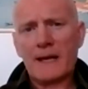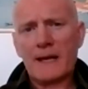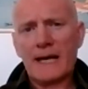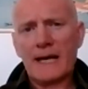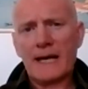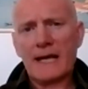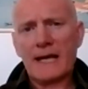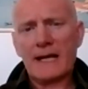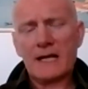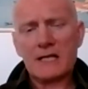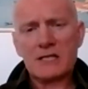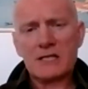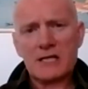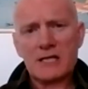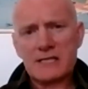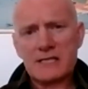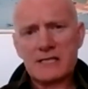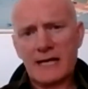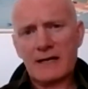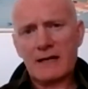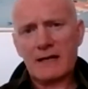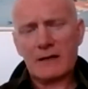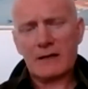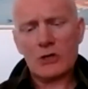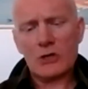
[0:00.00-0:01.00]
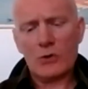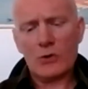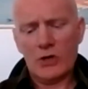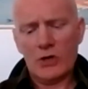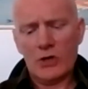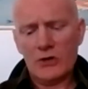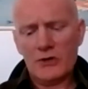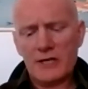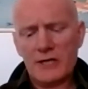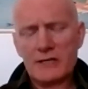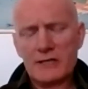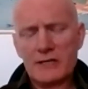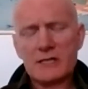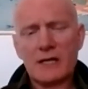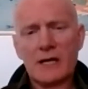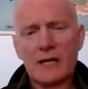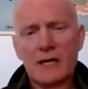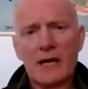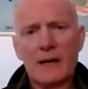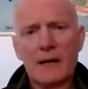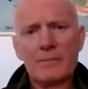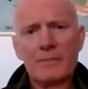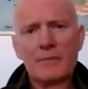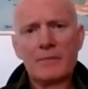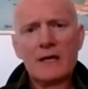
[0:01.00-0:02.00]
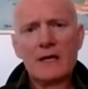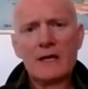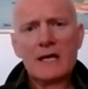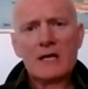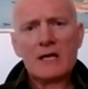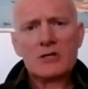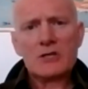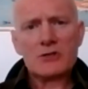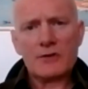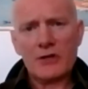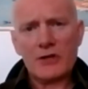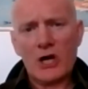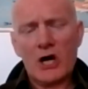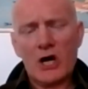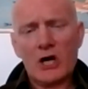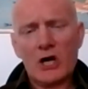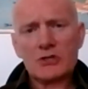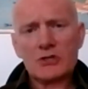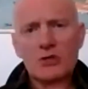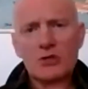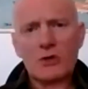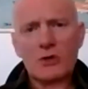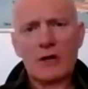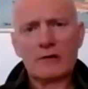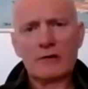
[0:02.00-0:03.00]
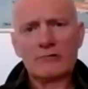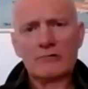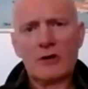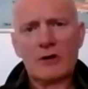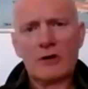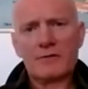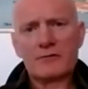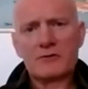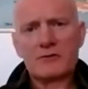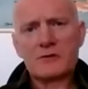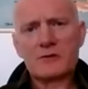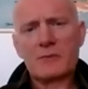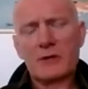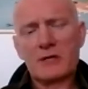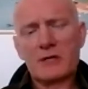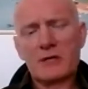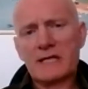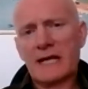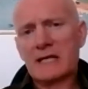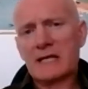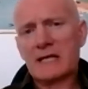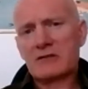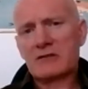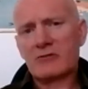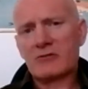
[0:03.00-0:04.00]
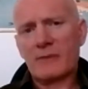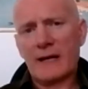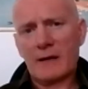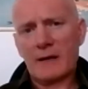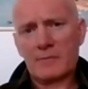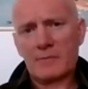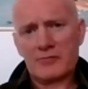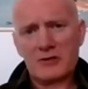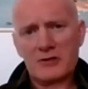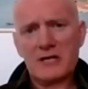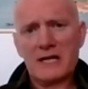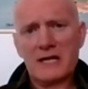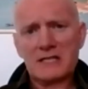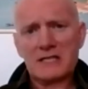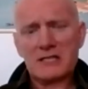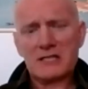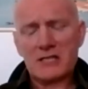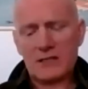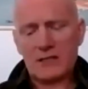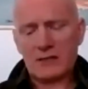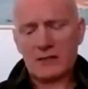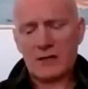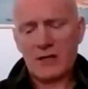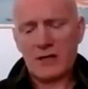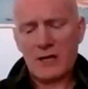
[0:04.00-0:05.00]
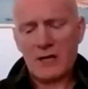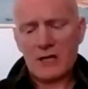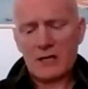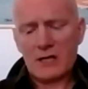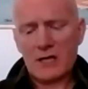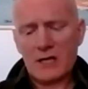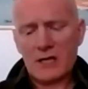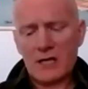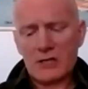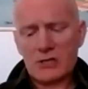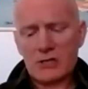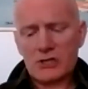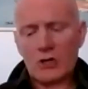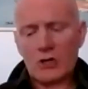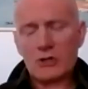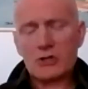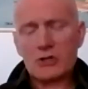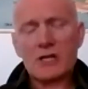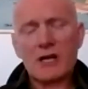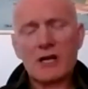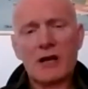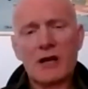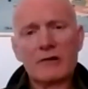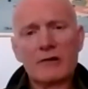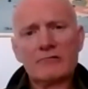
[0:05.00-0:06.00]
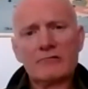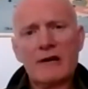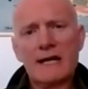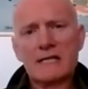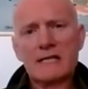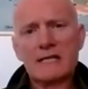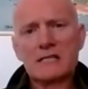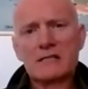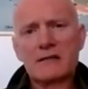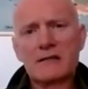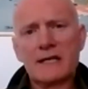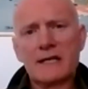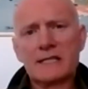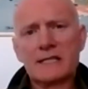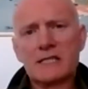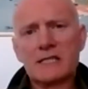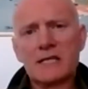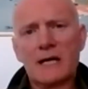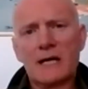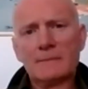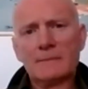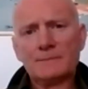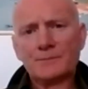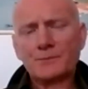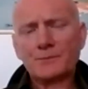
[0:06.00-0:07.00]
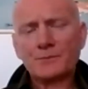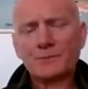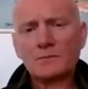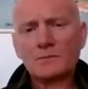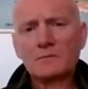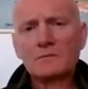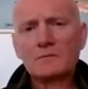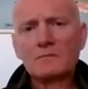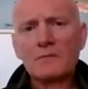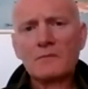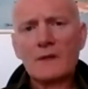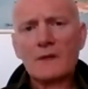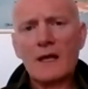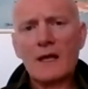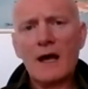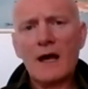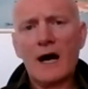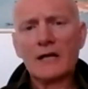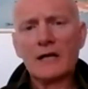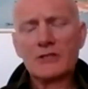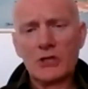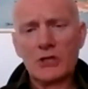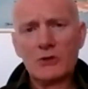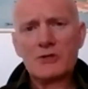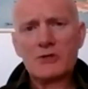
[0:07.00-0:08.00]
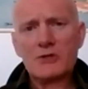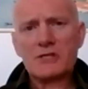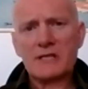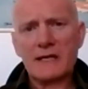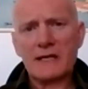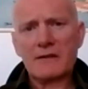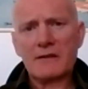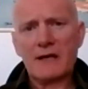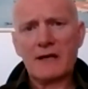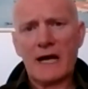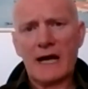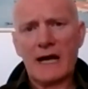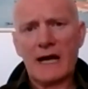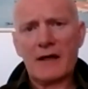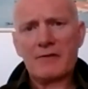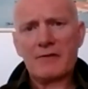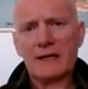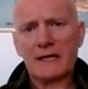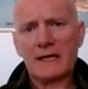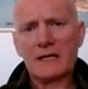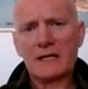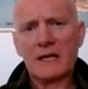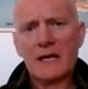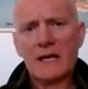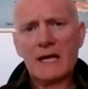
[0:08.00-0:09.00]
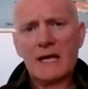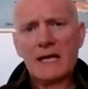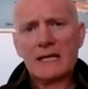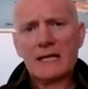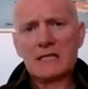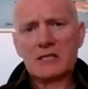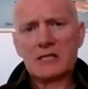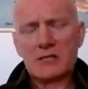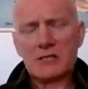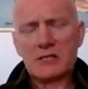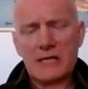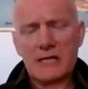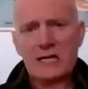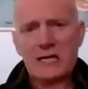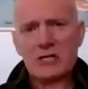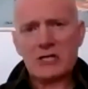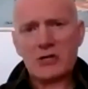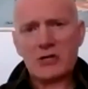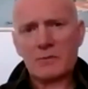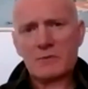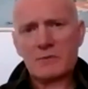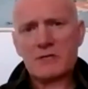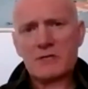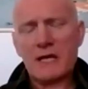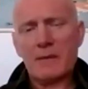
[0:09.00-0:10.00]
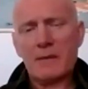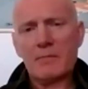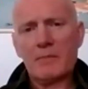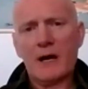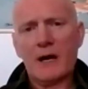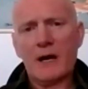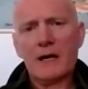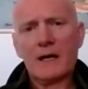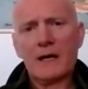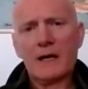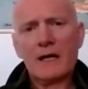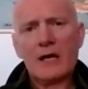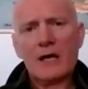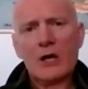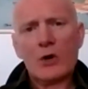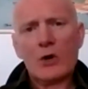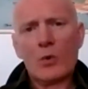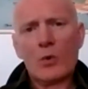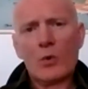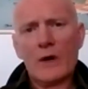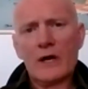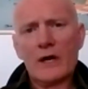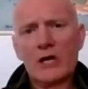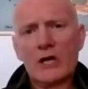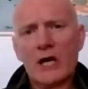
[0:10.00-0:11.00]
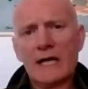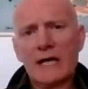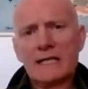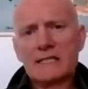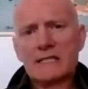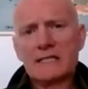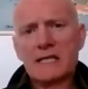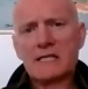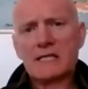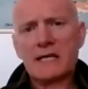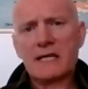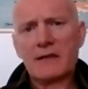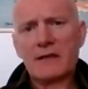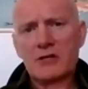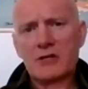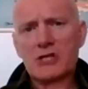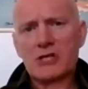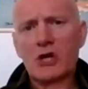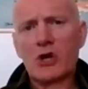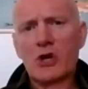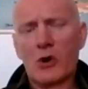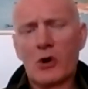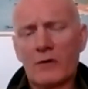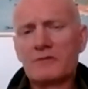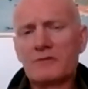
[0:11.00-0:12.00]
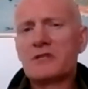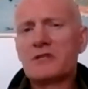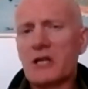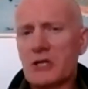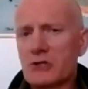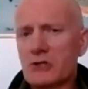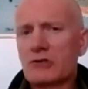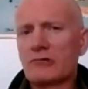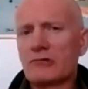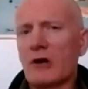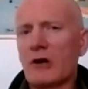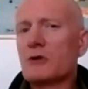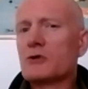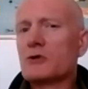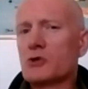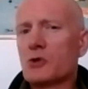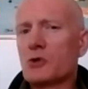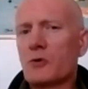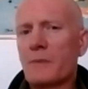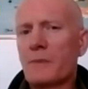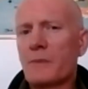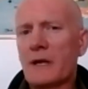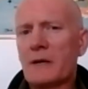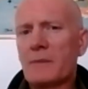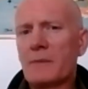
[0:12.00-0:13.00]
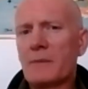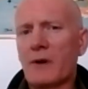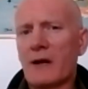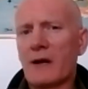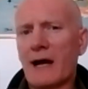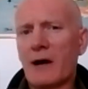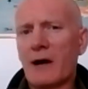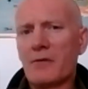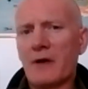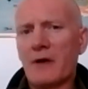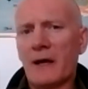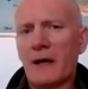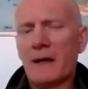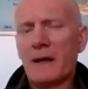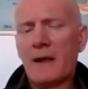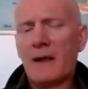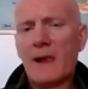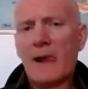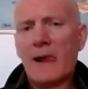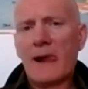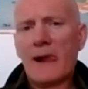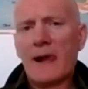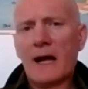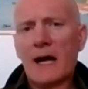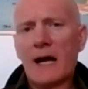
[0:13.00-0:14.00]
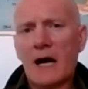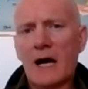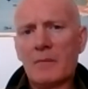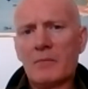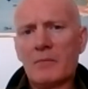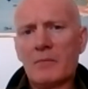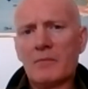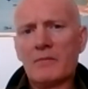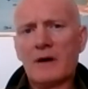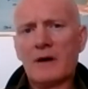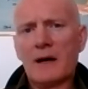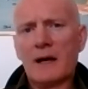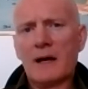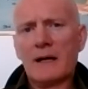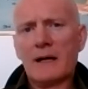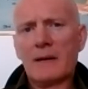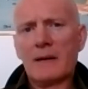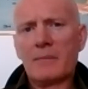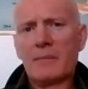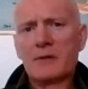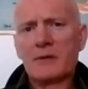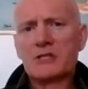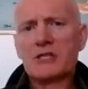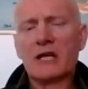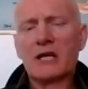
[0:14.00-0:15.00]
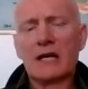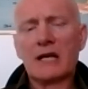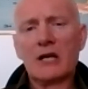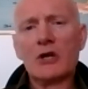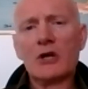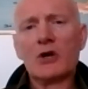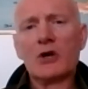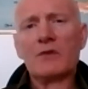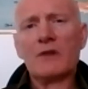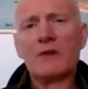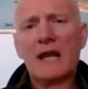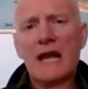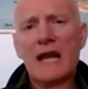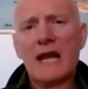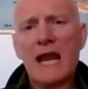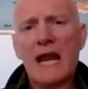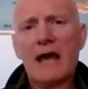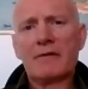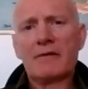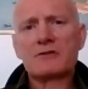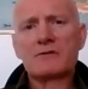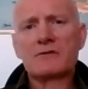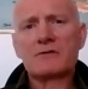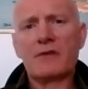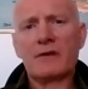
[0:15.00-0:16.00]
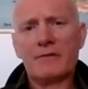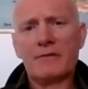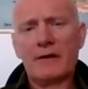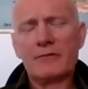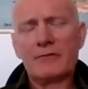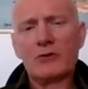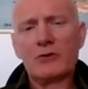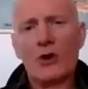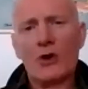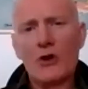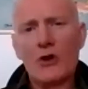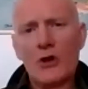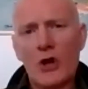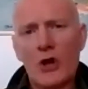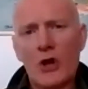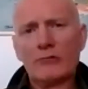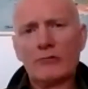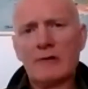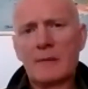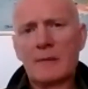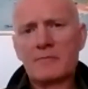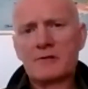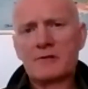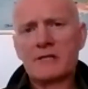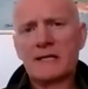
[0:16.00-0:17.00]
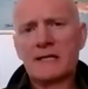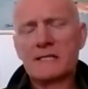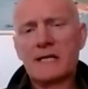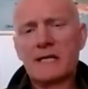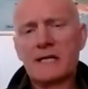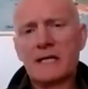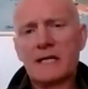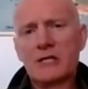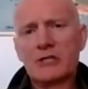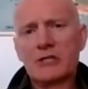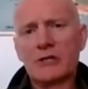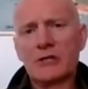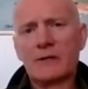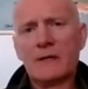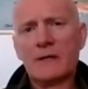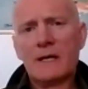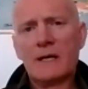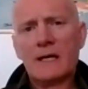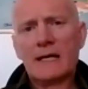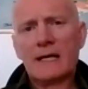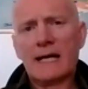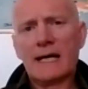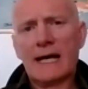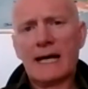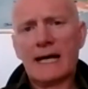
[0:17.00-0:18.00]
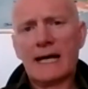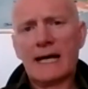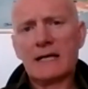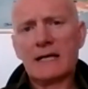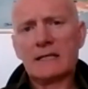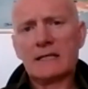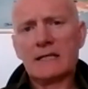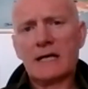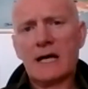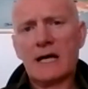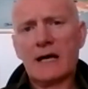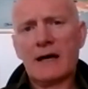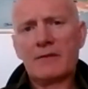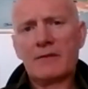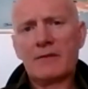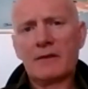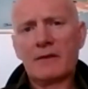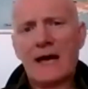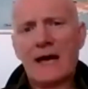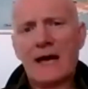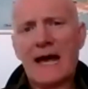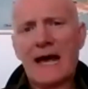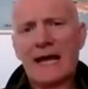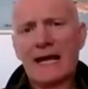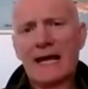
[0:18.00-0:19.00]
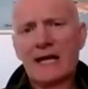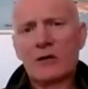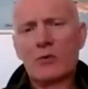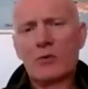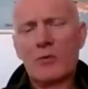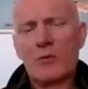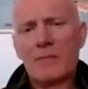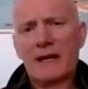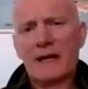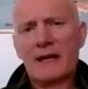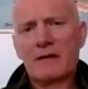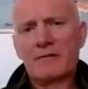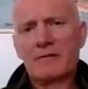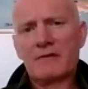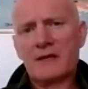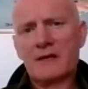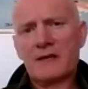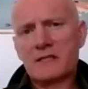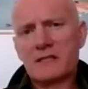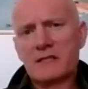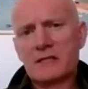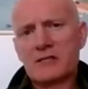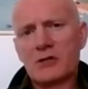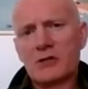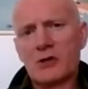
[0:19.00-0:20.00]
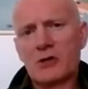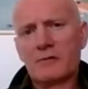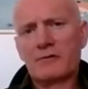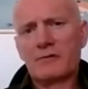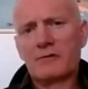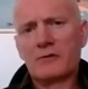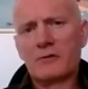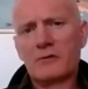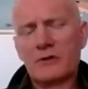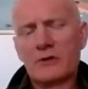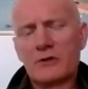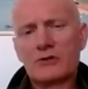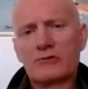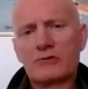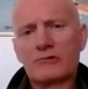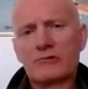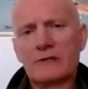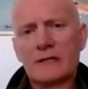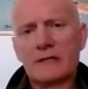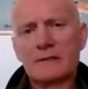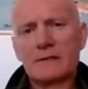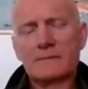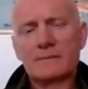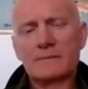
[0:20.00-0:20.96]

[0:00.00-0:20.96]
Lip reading: And as I said, you alluded to the article I wrote for The Spectator about predicting social unrest, that I do see that. I think in September, we're going to see there's a lot of disgruntled people out there, particularly on the left, that they've got no representation. And I think that anger will manifest itself on the street.